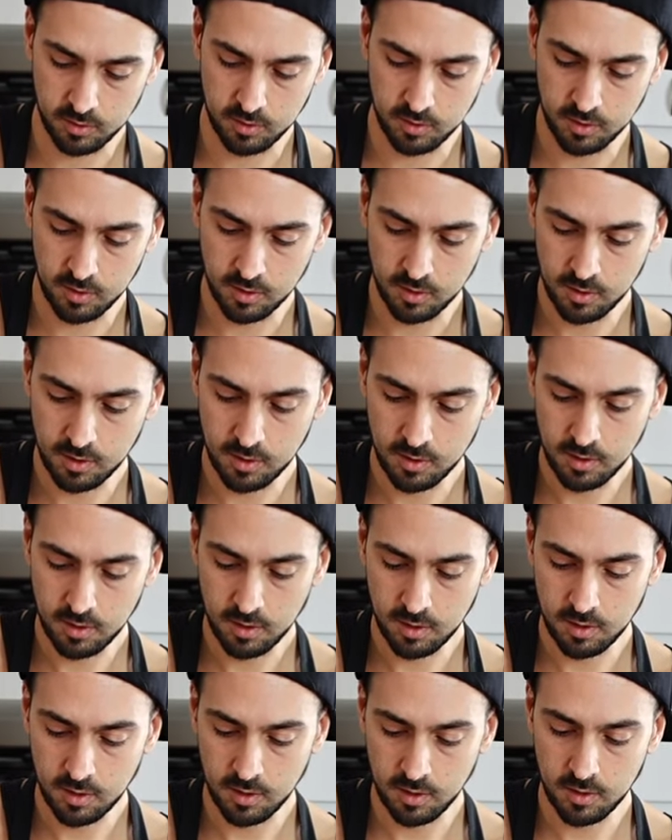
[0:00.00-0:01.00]

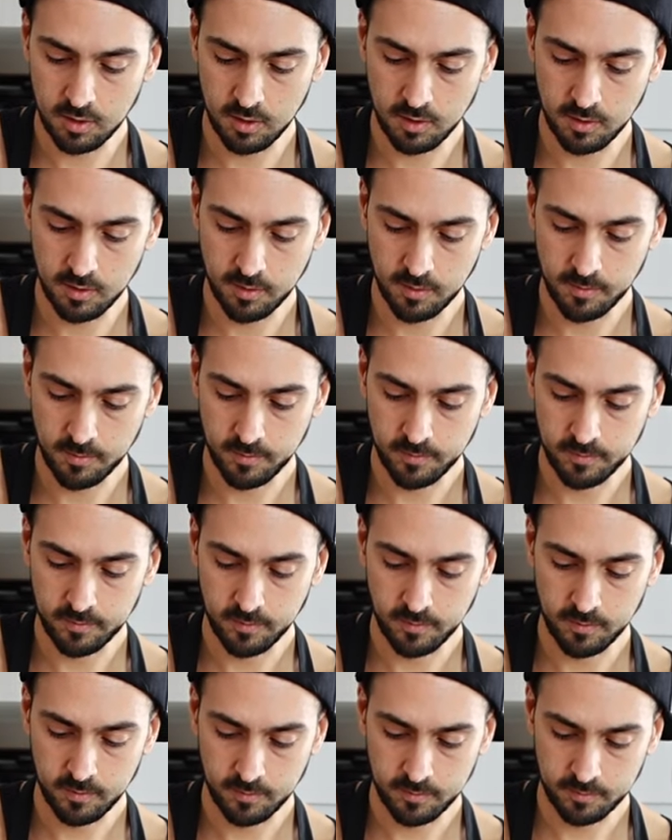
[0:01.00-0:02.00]

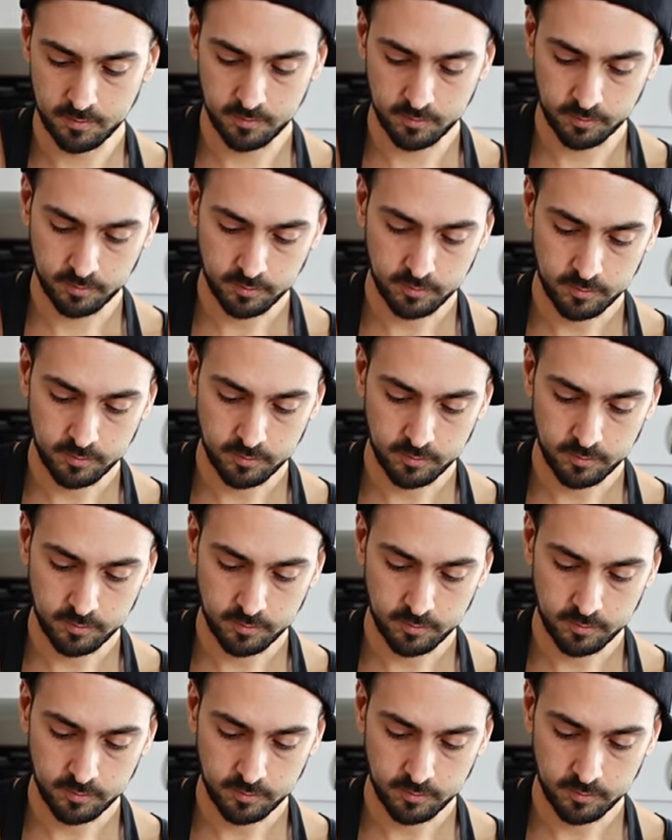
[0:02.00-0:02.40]
Nobody speaks.